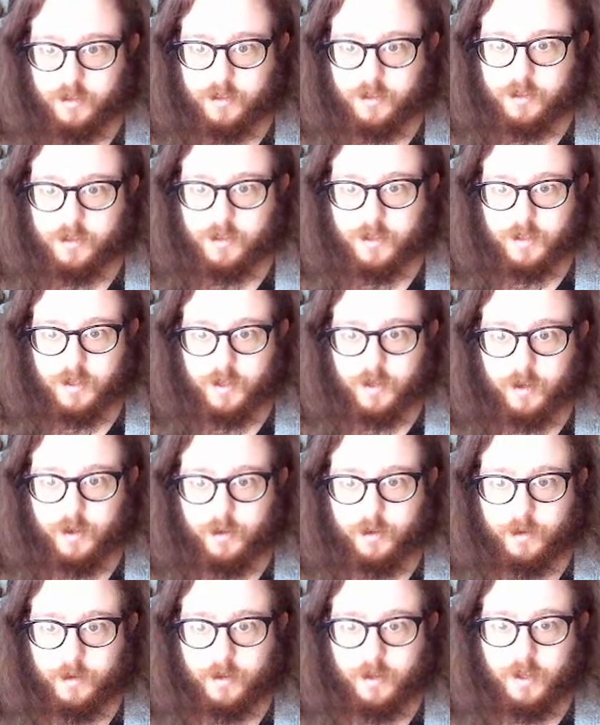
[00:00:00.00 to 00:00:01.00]

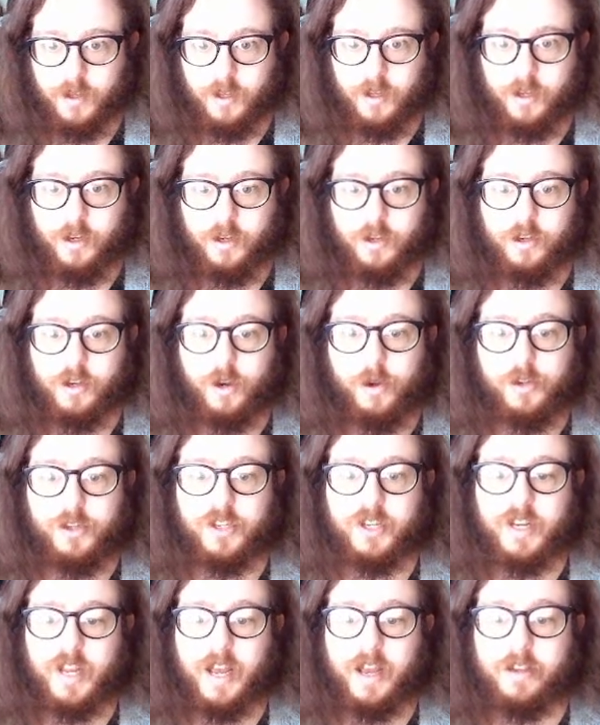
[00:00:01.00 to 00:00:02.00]
so
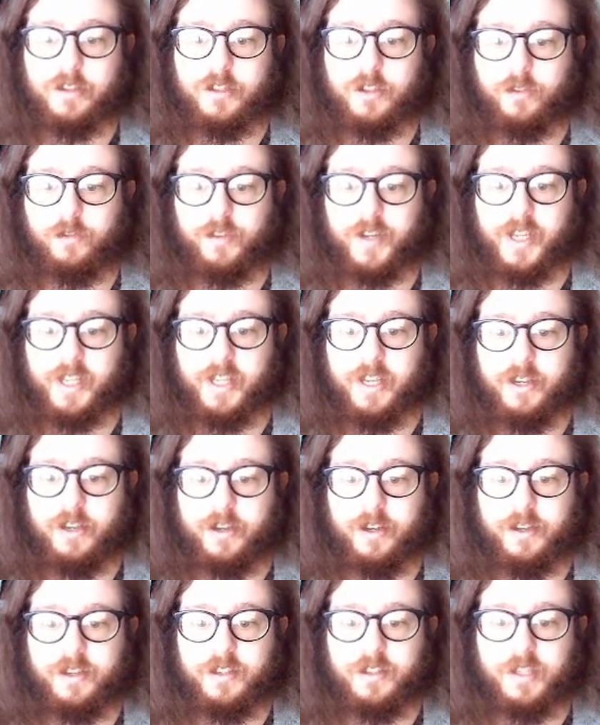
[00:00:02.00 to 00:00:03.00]
Notion has a really
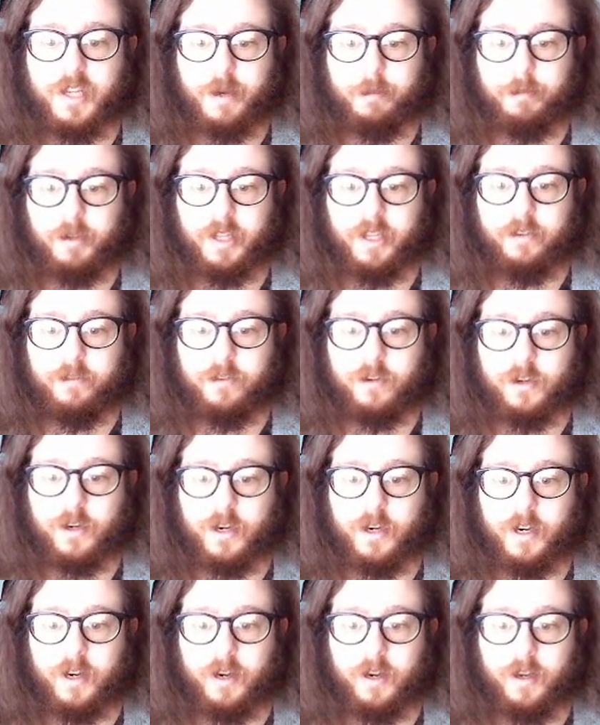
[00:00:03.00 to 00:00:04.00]
good template
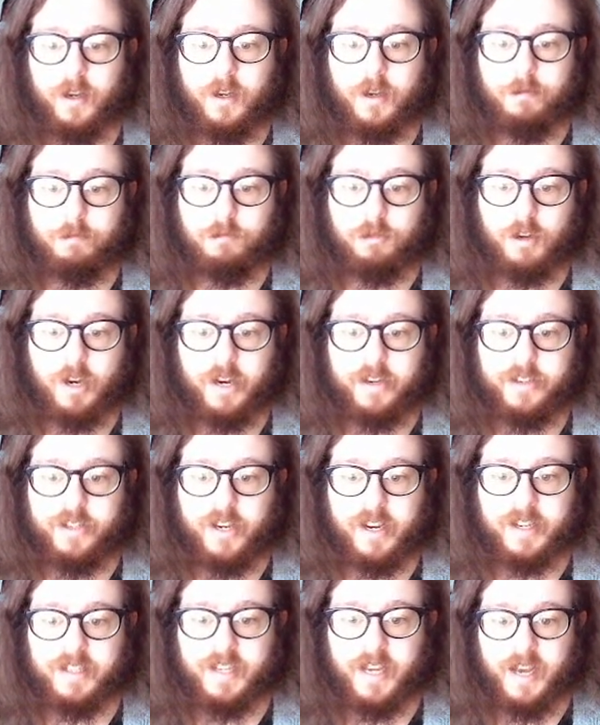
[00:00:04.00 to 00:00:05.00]
for
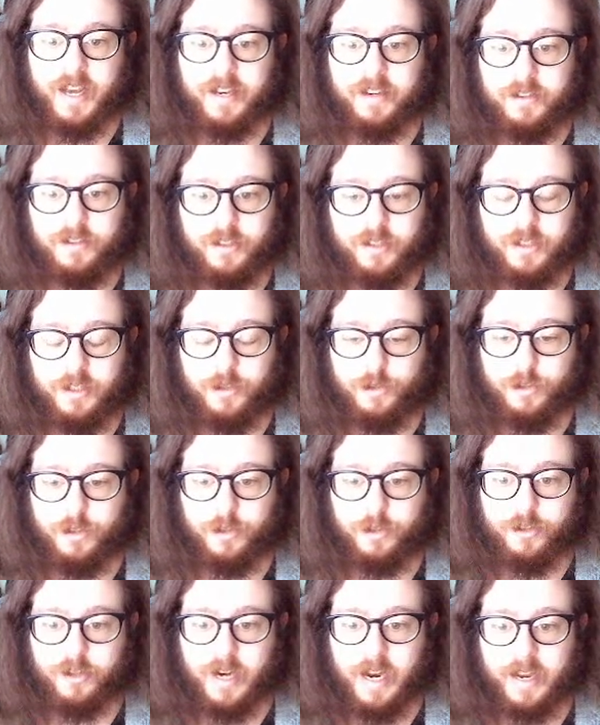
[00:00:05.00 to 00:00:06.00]
project and to-do
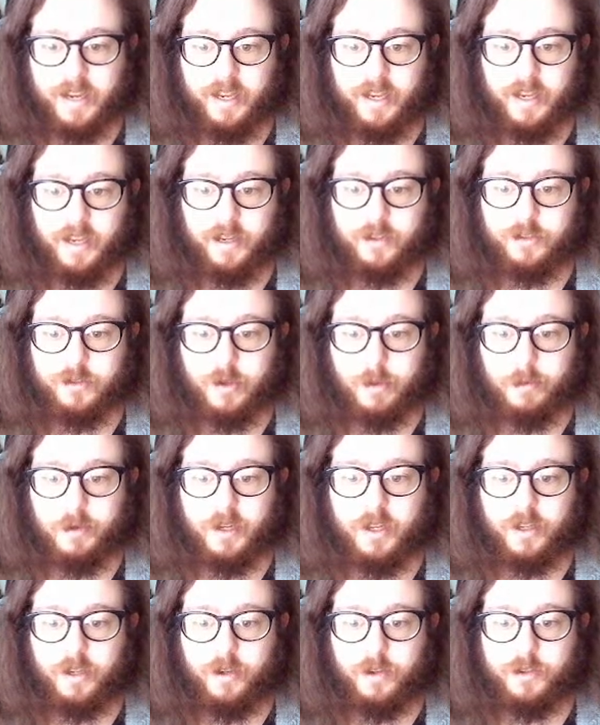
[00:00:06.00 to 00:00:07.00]
tracking. So I'm
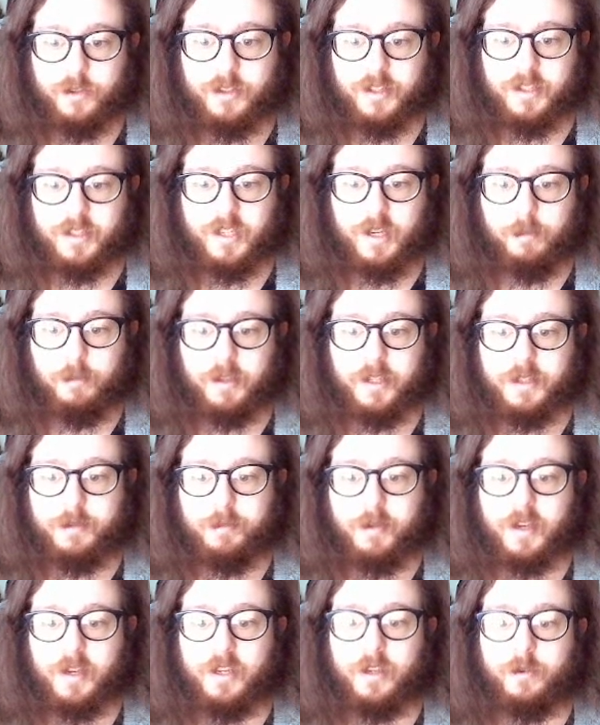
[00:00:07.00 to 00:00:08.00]
going to go to the templates
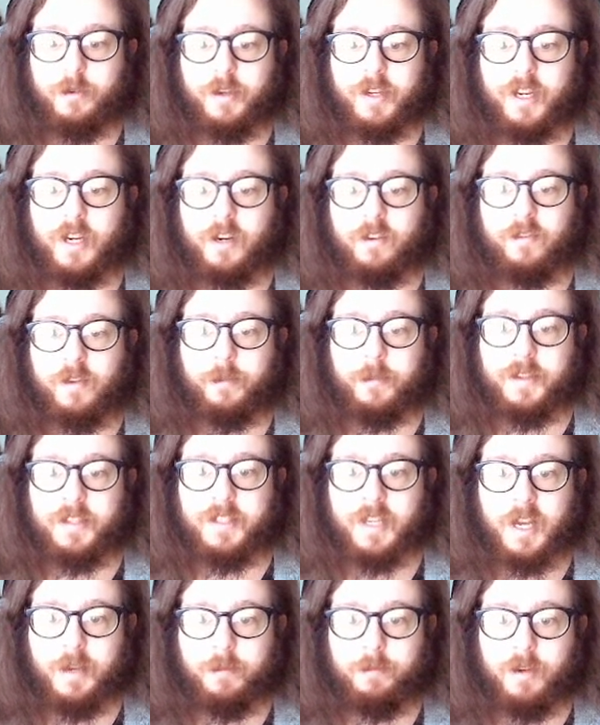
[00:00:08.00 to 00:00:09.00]
menu here from the
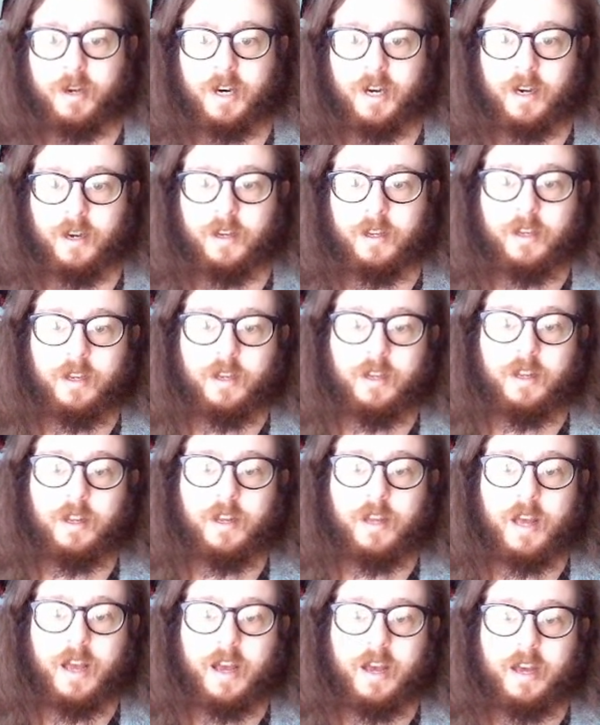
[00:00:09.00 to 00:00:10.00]
sidebar,
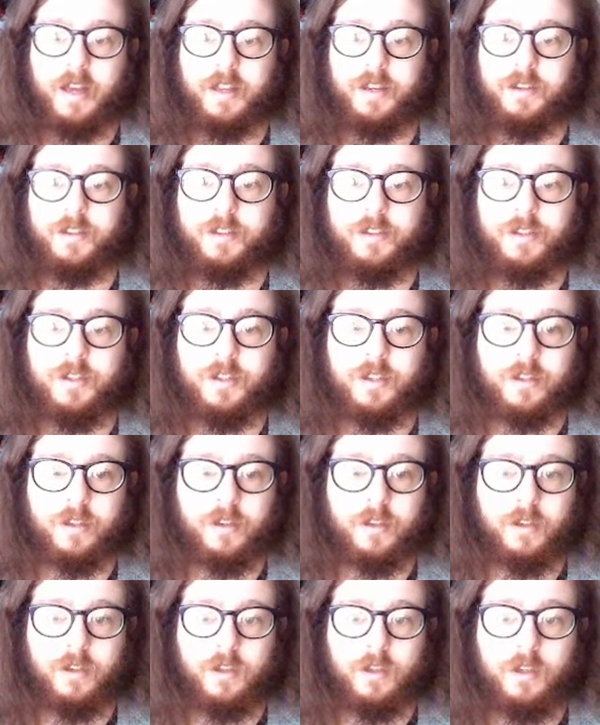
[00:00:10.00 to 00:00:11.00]
and
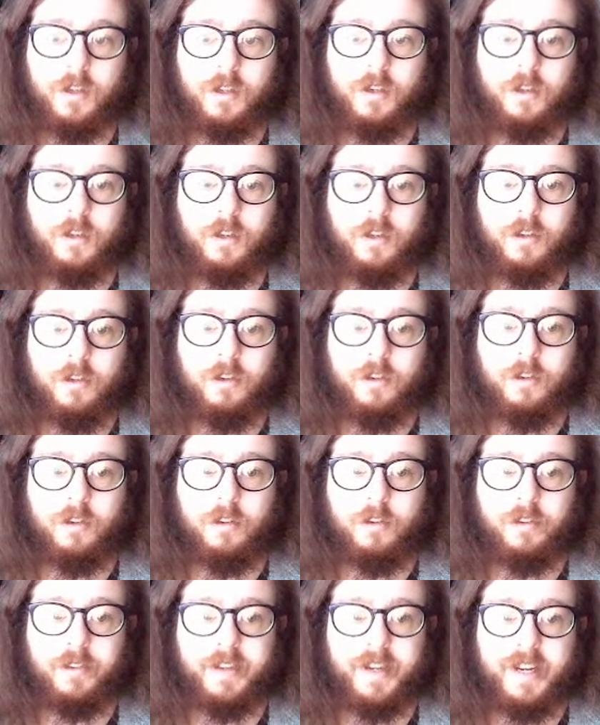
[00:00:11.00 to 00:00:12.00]

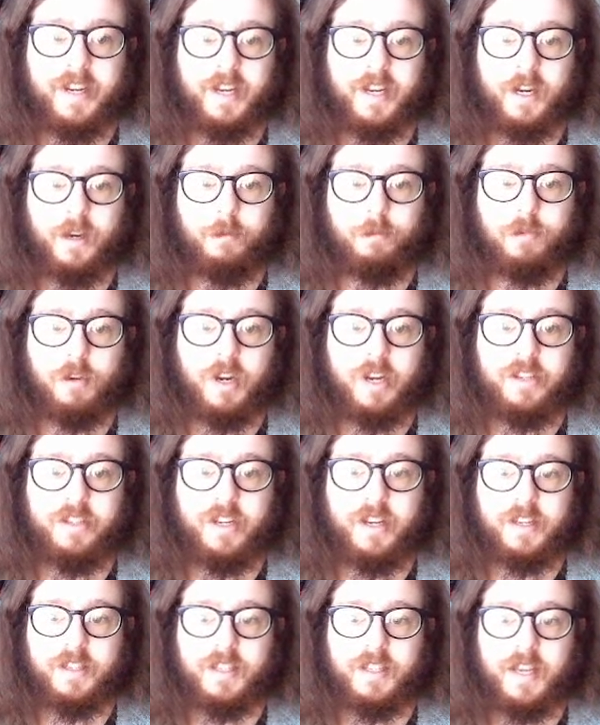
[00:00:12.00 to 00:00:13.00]
right here,
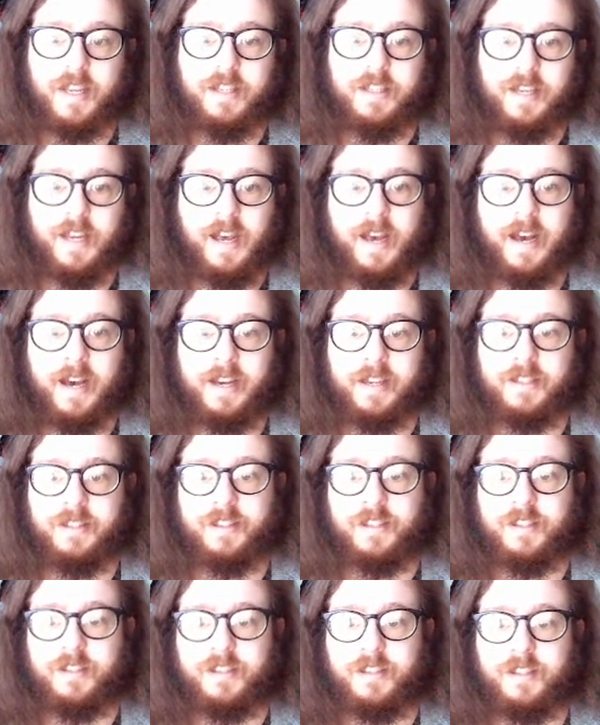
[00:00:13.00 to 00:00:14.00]
projects and
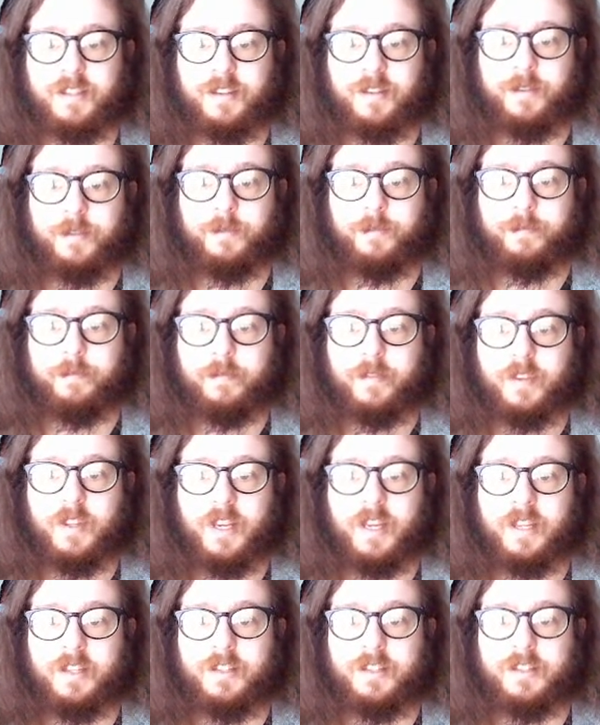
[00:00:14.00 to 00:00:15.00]
tasks.
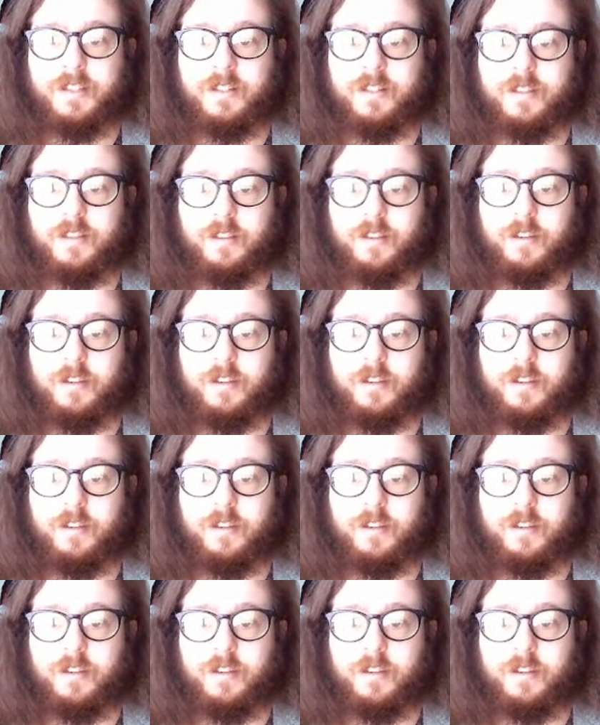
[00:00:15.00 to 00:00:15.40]
It's